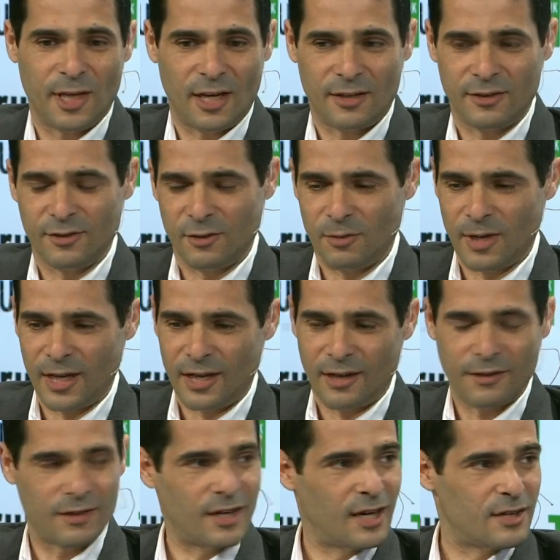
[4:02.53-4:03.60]
I don't know why
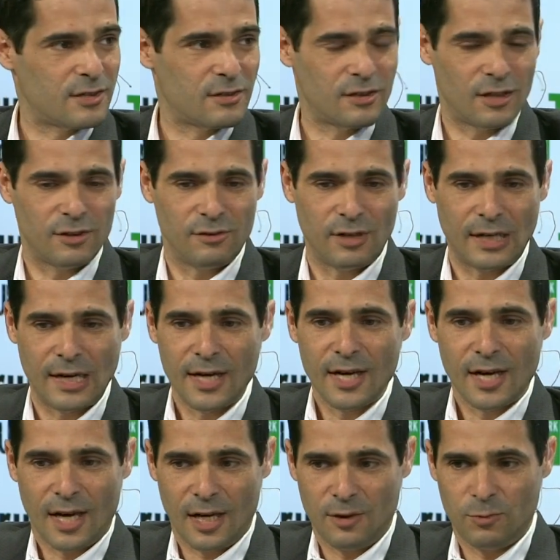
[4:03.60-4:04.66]
other guys are not doing.
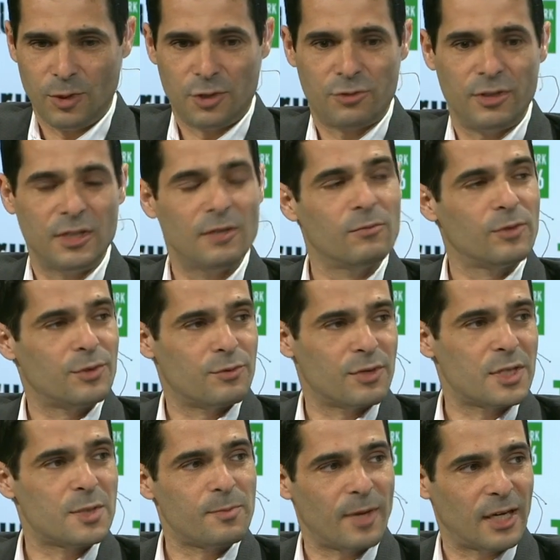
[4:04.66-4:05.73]
And we treat them with
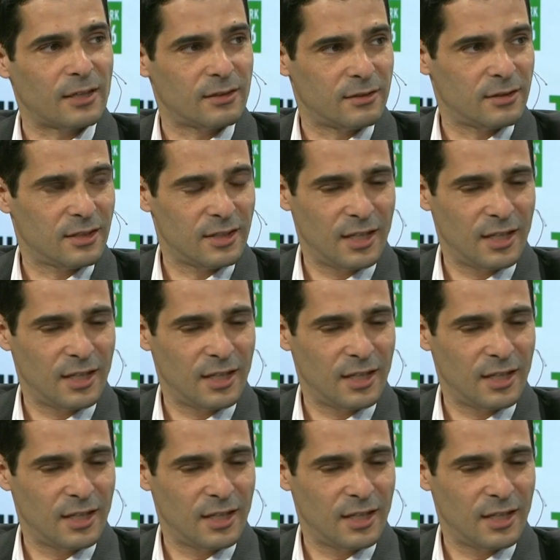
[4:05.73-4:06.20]
respect.